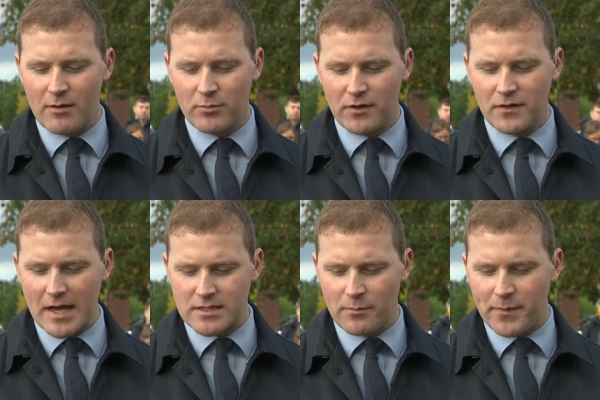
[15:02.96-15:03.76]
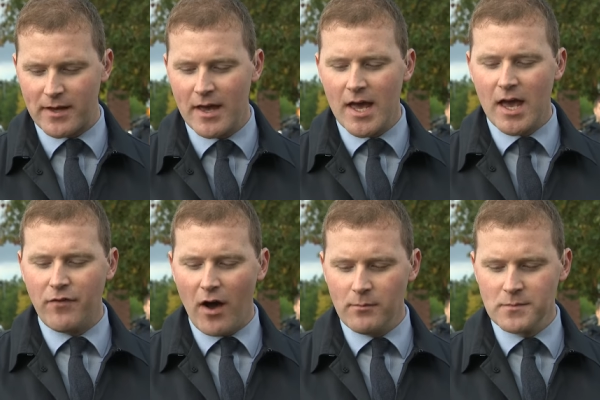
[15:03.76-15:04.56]
him within the SNP. If
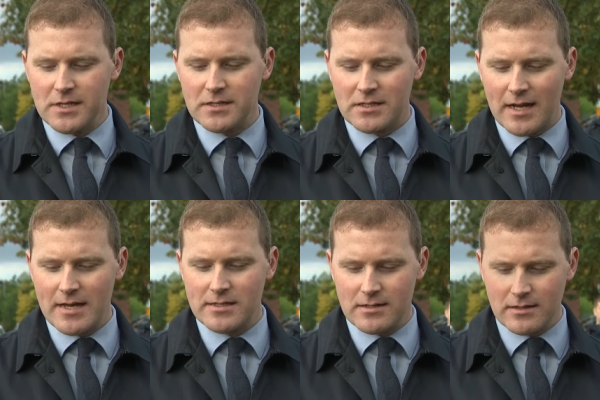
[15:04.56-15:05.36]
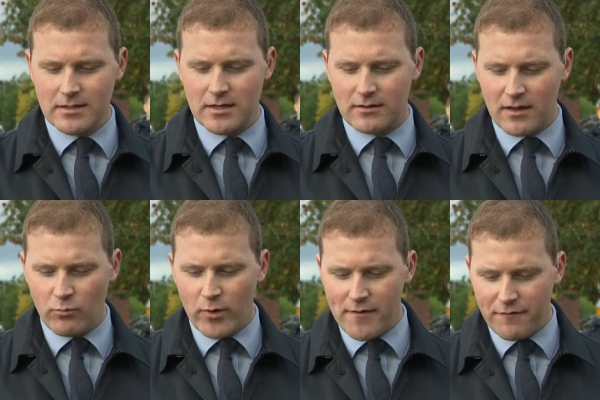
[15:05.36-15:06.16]
Humza stays as leader,
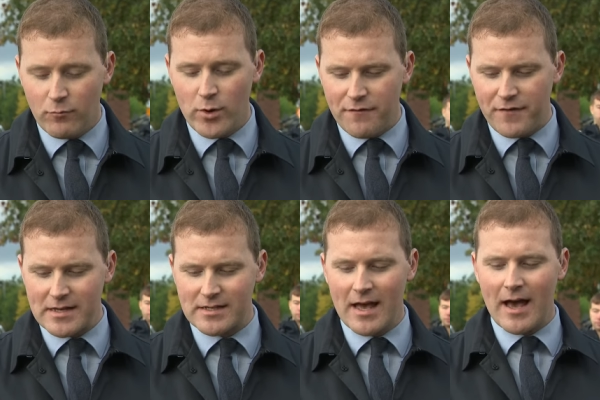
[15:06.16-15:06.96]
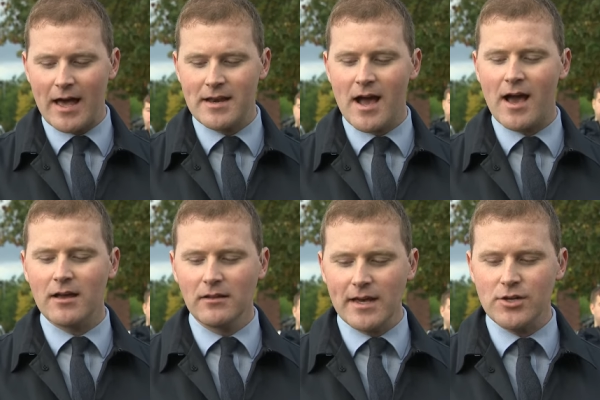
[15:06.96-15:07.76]
then we, we face
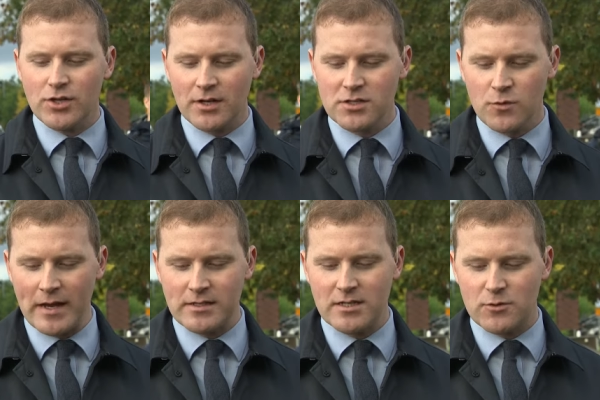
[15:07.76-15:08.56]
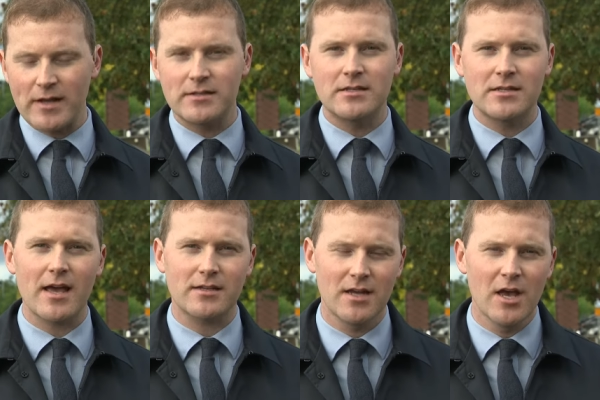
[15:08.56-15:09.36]
annihilation in
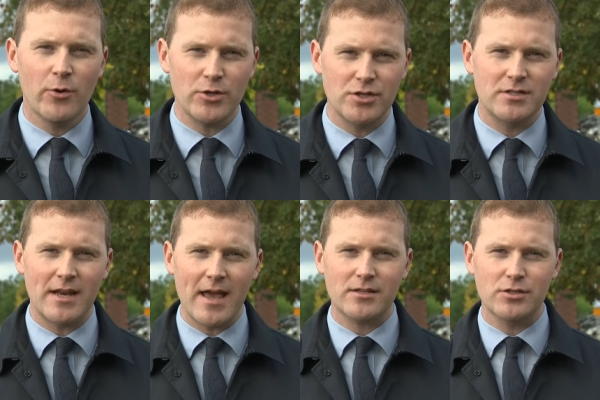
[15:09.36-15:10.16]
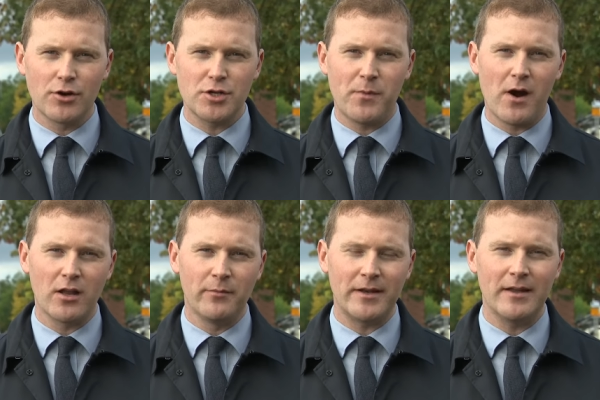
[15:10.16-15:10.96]
2026, which is the next Scottish
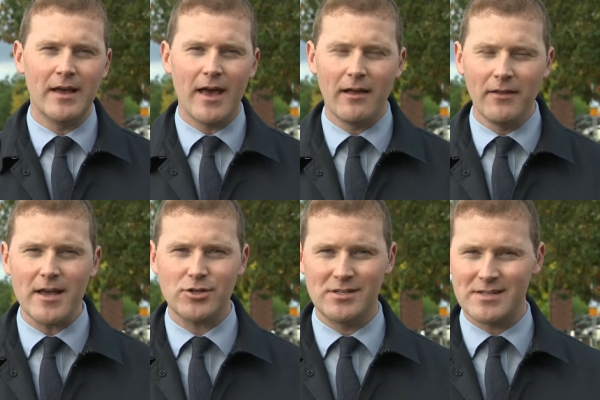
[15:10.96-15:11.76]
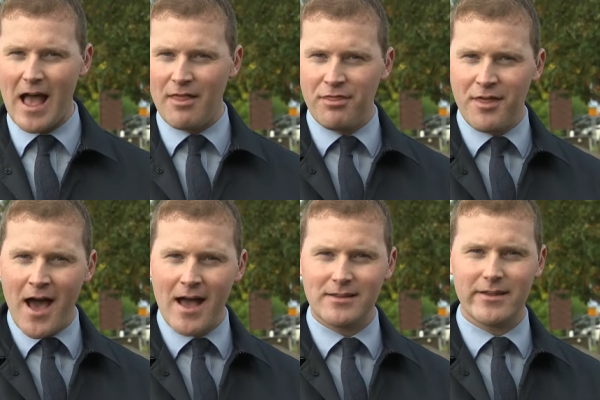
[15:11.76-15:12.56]
Parliament elections. And
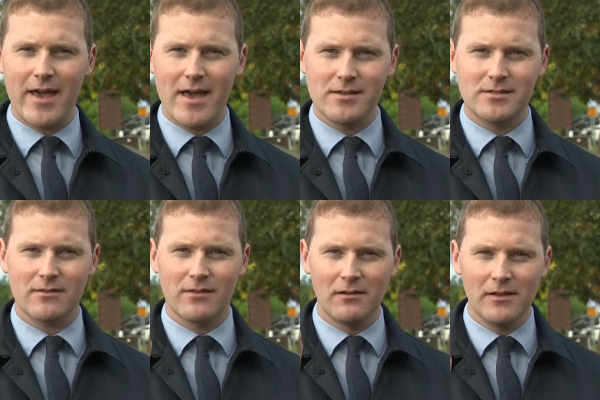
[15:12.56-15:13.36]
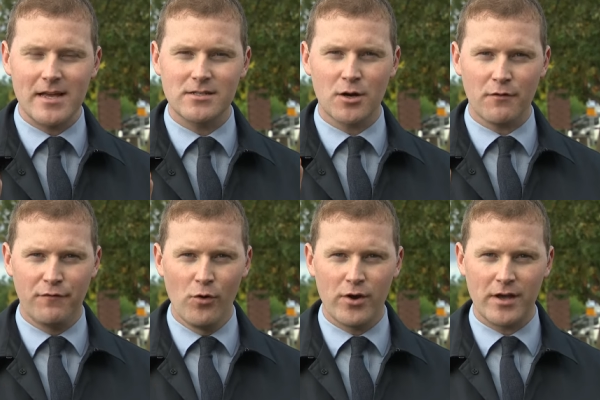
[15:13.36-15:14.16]
that is the laser
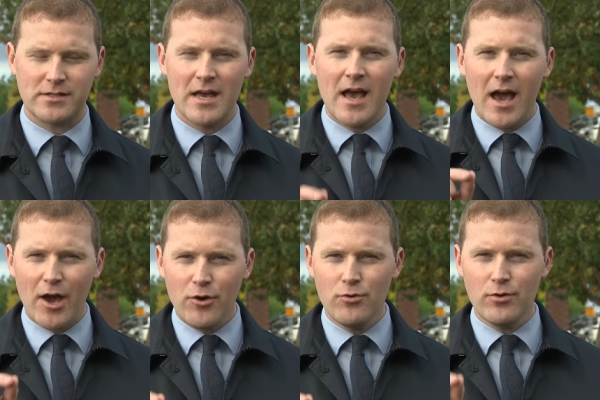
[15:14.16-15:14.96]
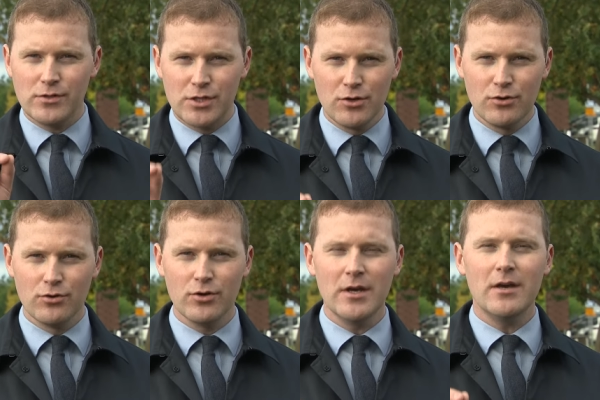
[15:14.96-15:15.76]
focus. How
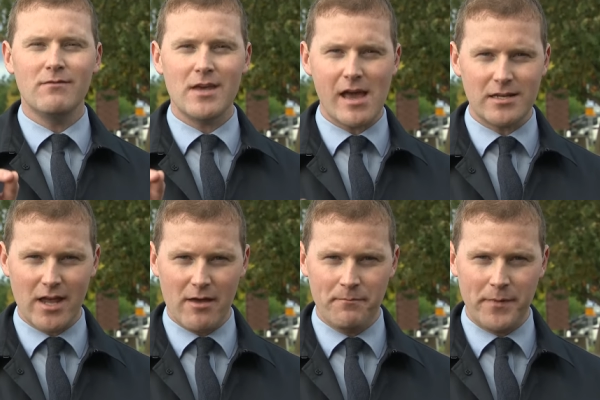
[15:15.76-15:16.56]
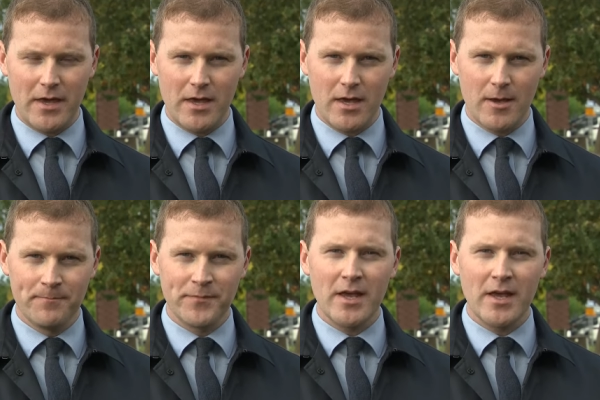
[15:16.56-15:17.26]
do the SNP